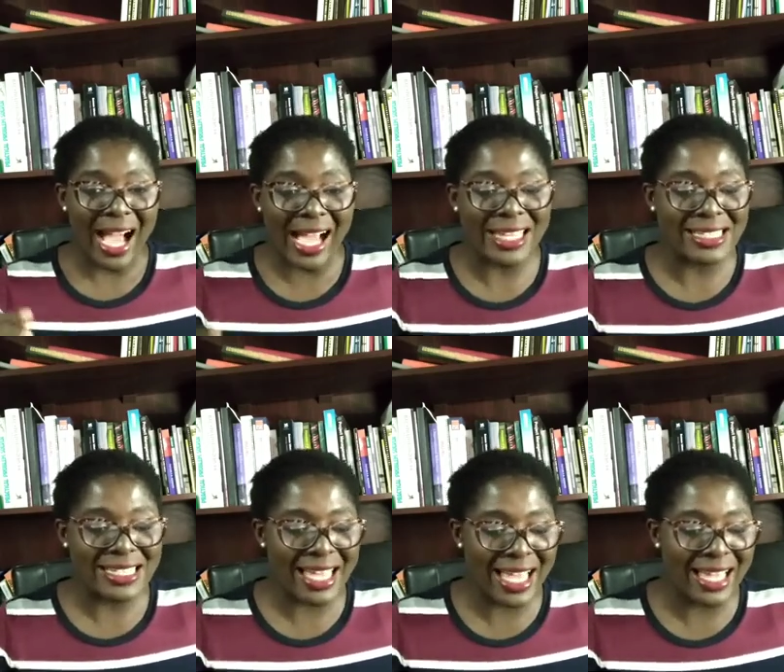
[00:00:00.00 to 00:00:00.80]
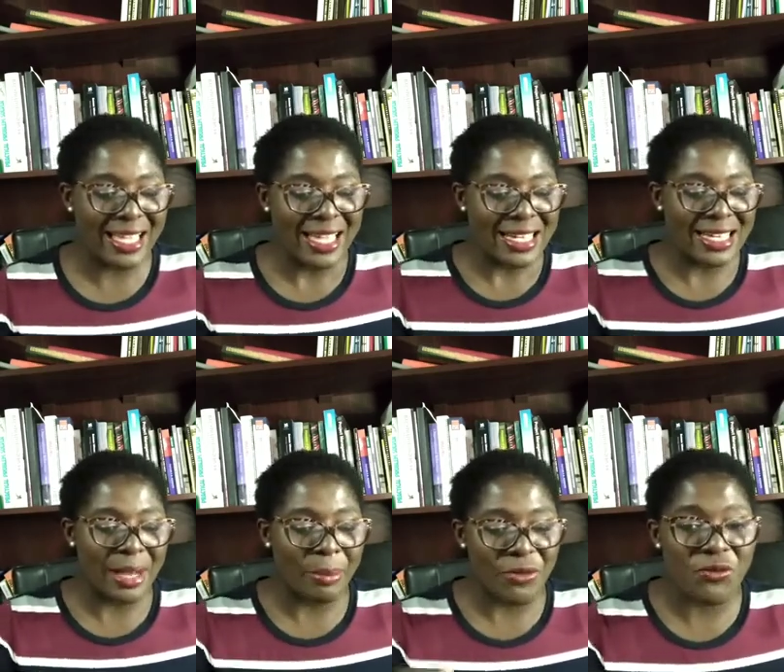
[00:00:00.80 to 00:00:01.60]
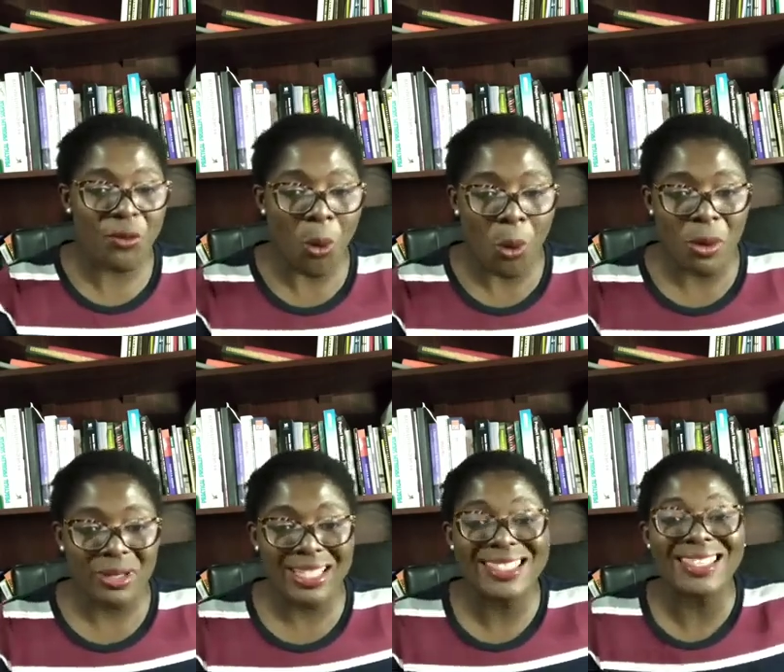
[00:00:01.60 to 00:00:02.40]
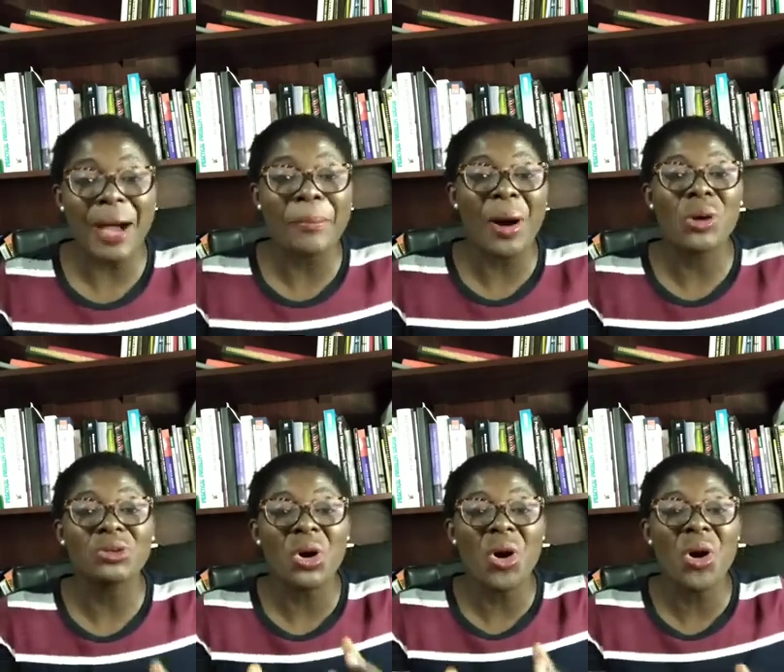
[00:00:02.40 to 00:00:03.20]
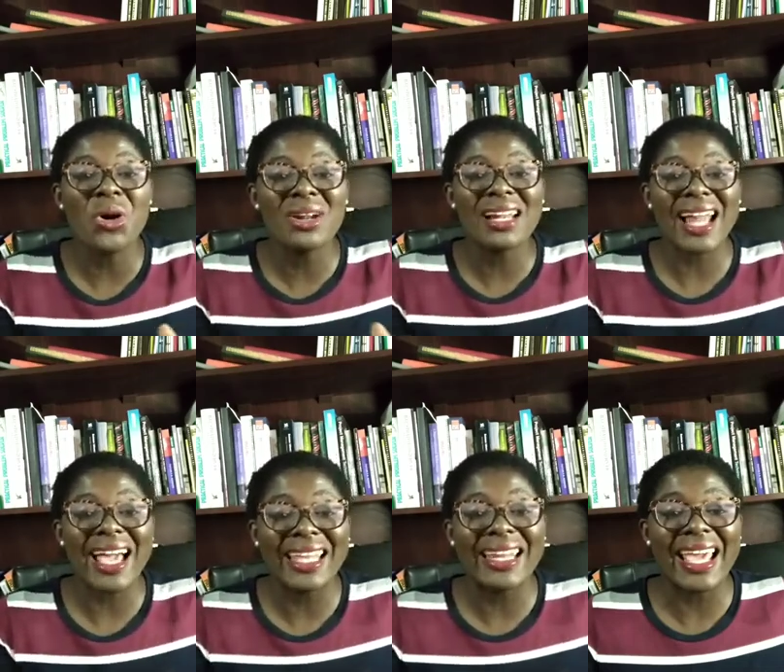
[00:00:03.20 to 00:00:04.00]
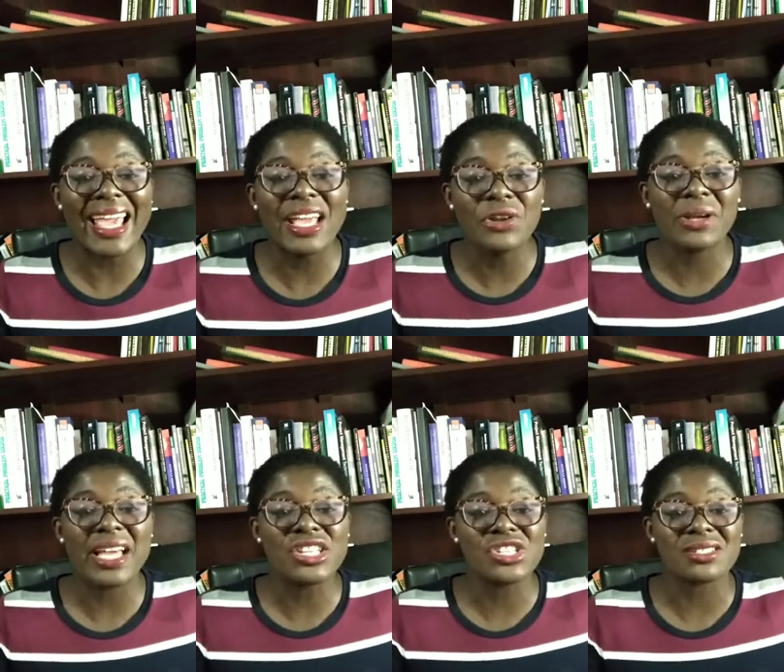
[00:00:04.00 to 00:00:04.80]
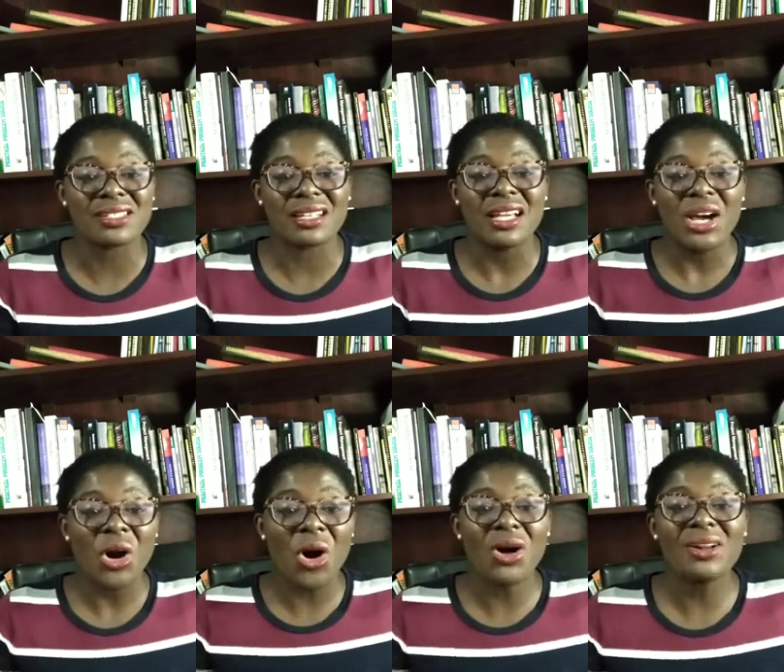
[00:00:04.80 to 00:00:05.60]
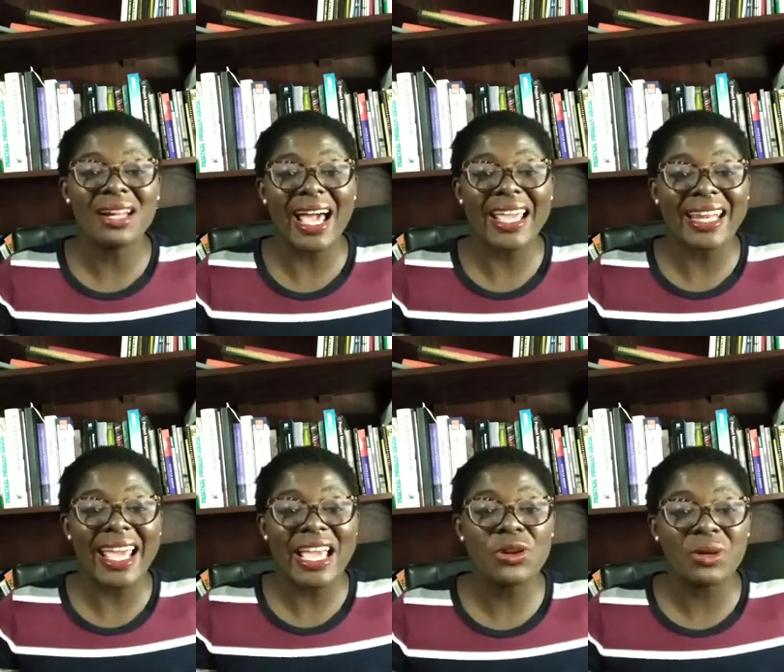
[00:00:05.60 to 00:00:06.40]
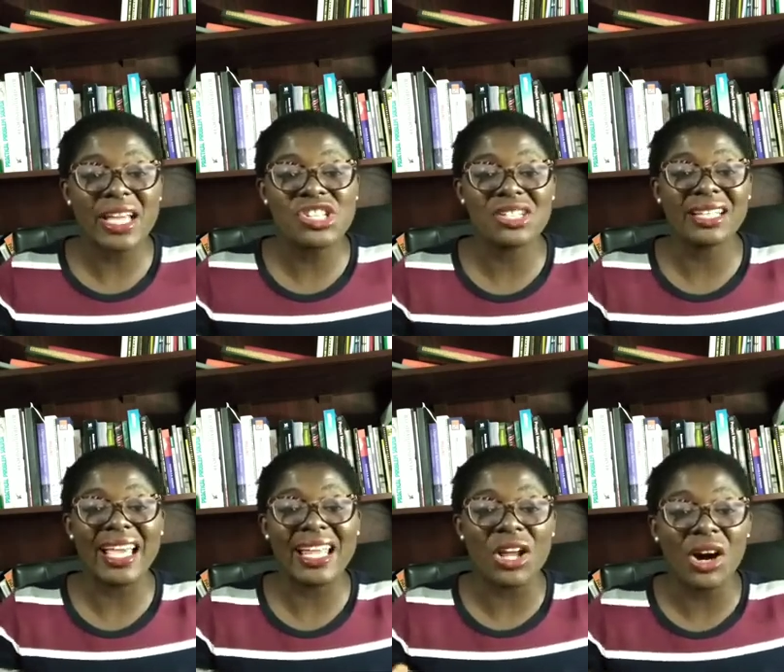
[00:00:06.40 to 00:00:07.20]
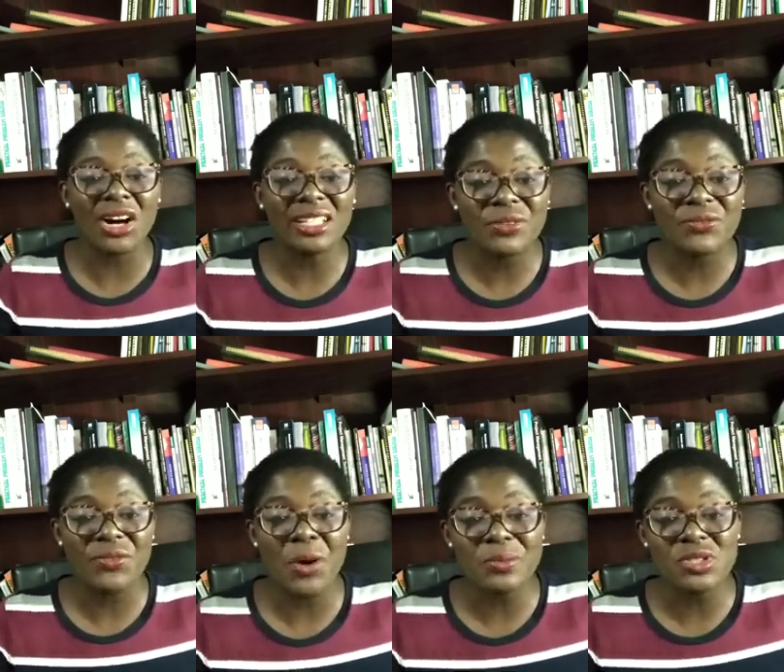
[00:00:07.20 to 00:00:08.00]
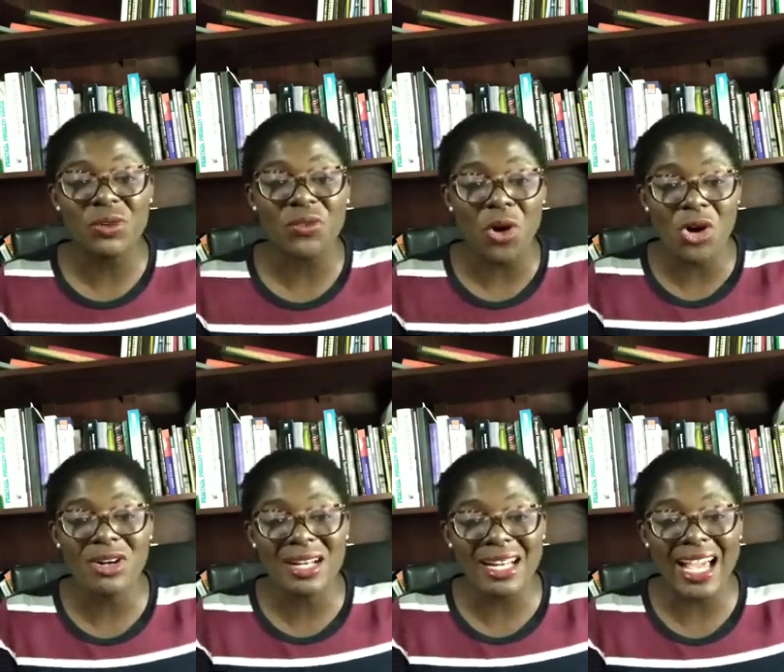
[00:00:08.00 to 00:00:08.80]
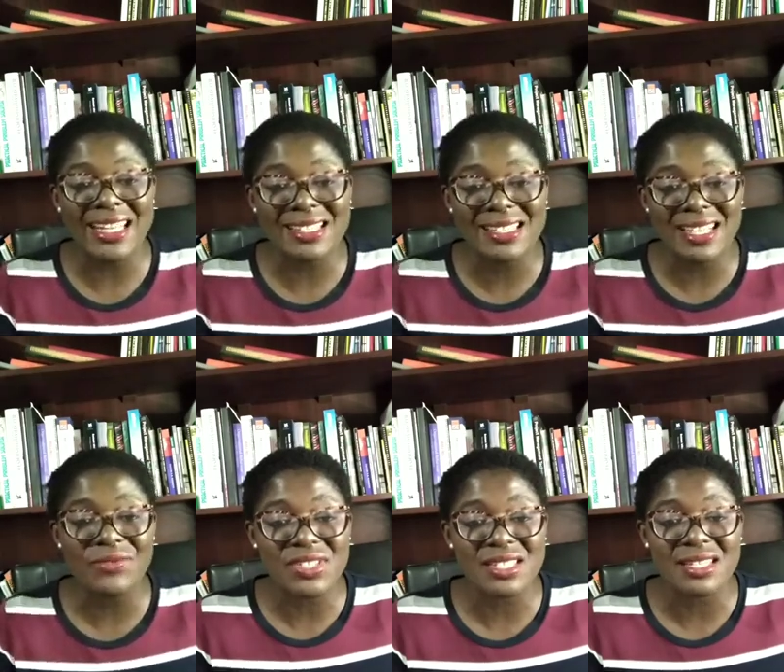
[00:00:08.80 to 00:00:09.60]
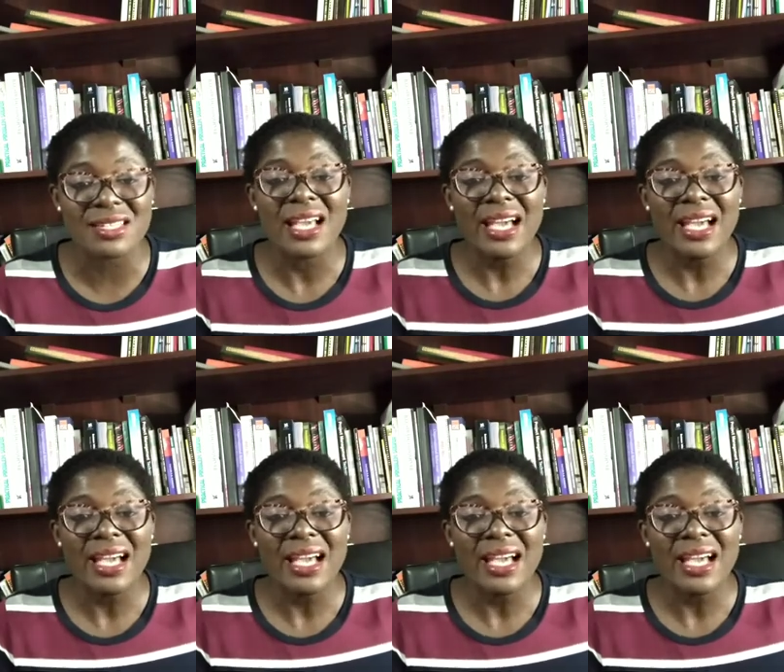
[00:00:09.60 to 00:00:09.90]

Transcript: Idea number four, it's about online education. Online education and other forms of online services.